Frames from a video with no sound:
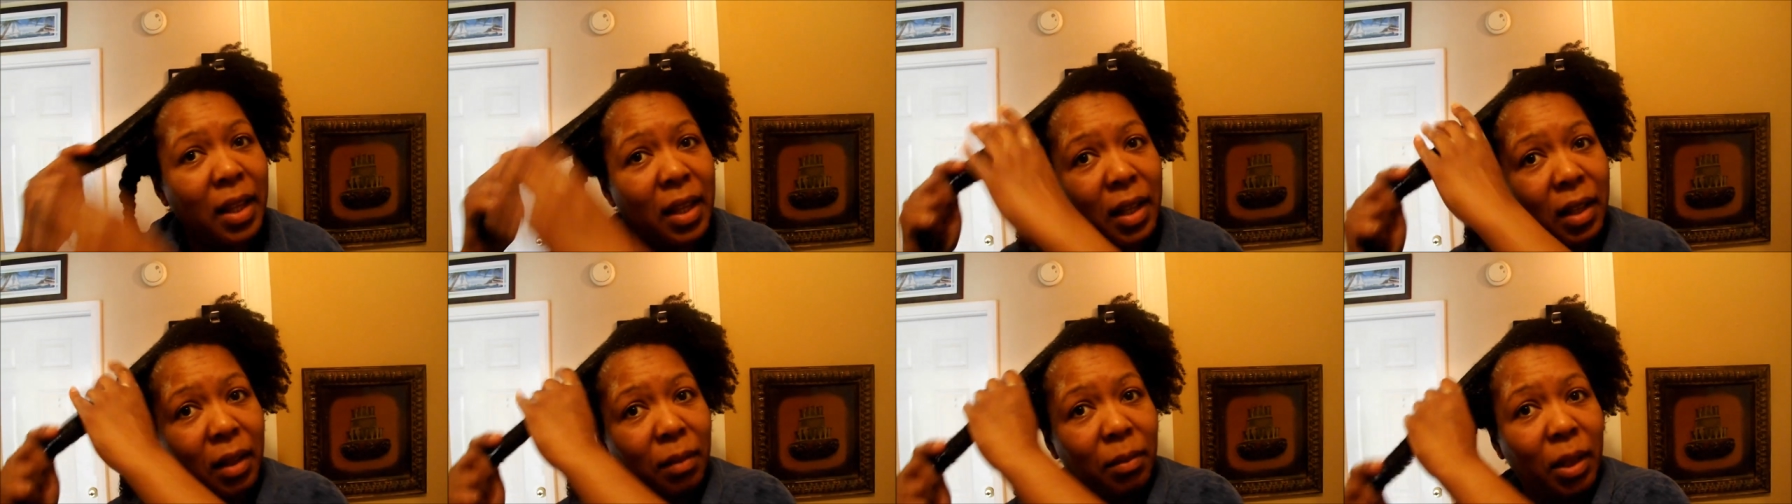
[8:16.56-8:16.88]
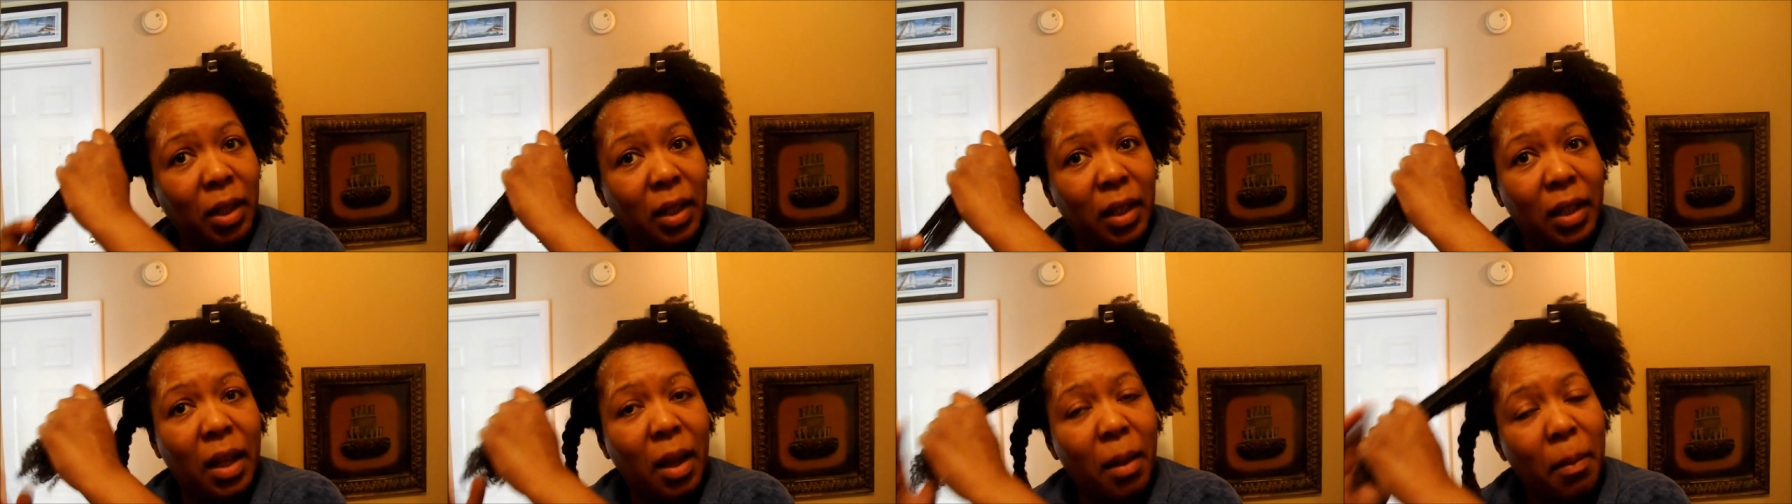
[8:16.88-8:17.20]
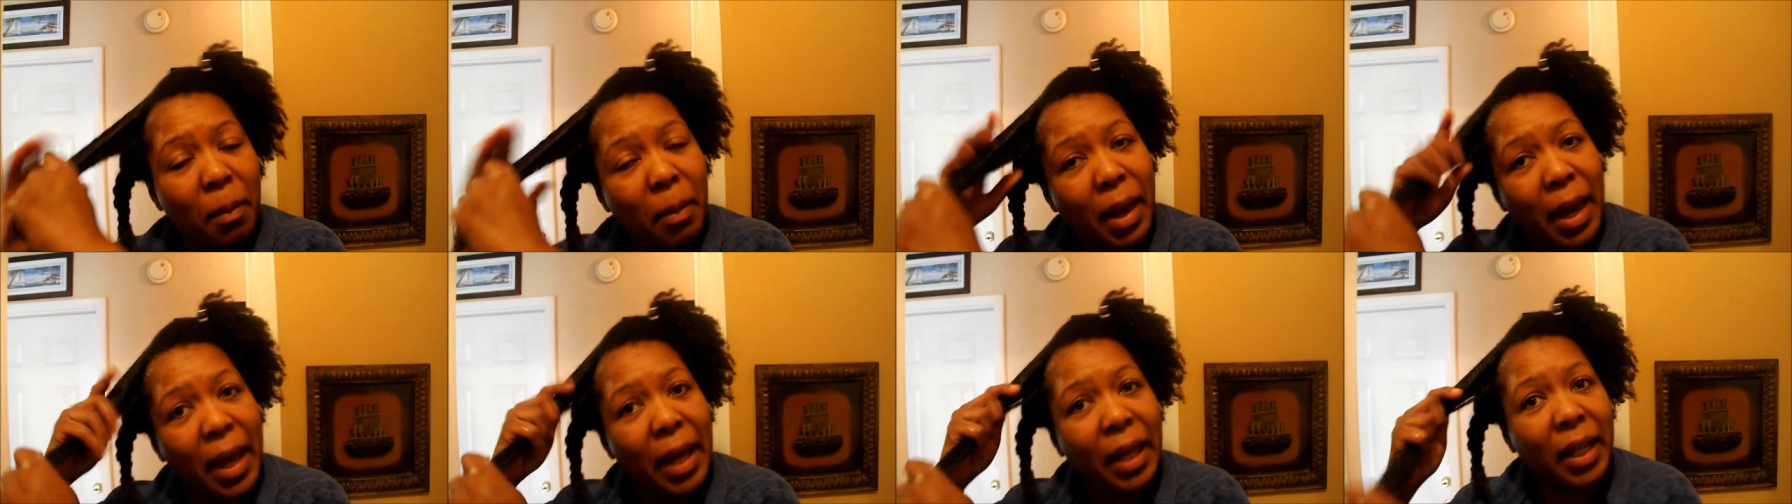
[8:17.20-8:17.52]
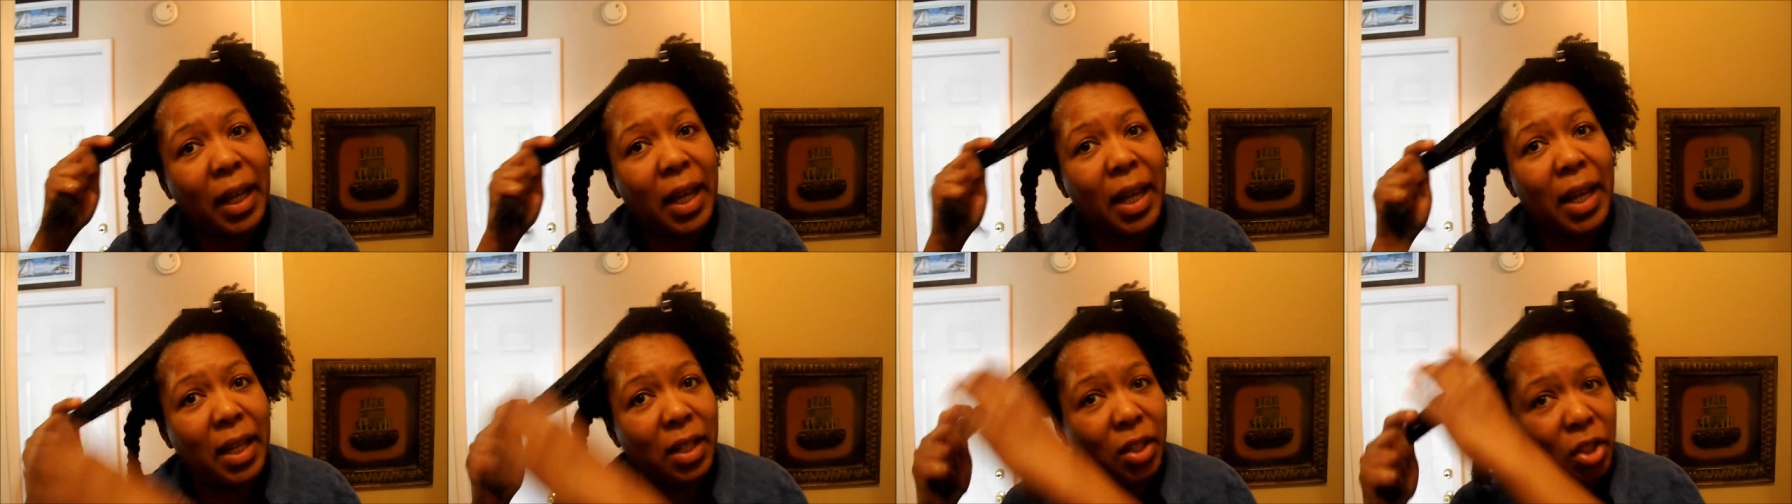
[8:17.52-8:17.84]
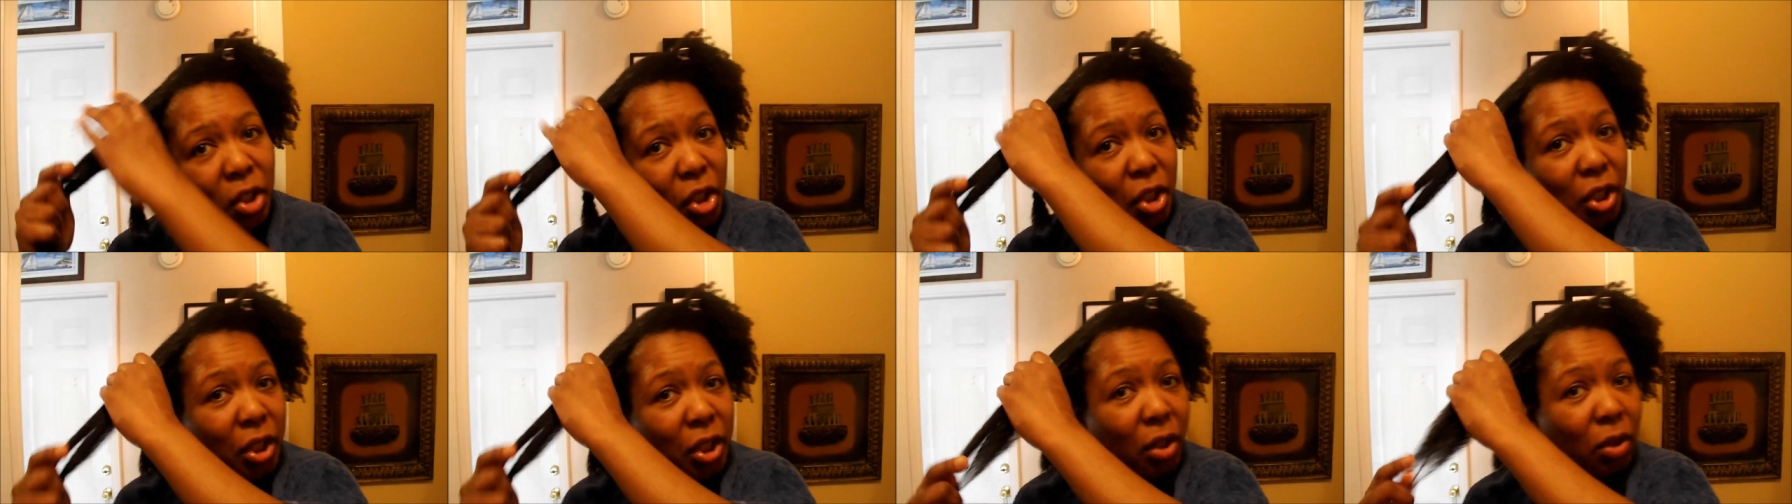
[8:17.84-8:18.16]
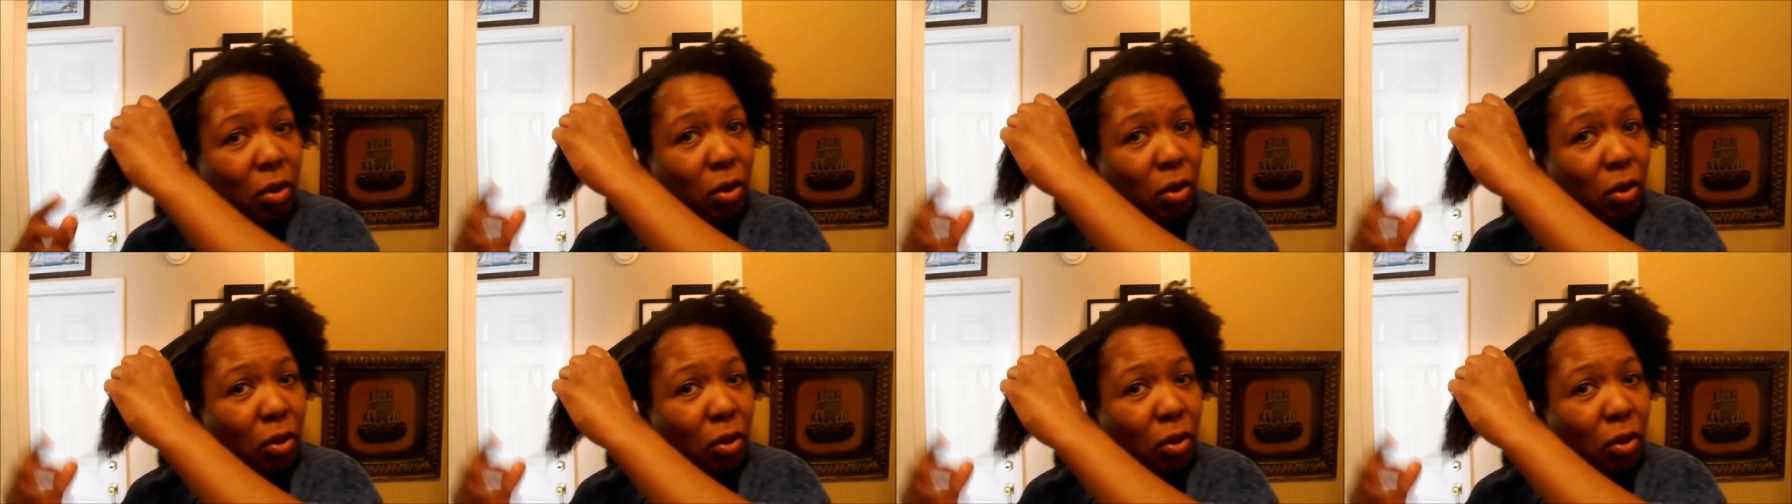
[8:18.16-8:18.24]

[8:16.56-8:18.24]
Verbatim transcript: then I'm going to come back and show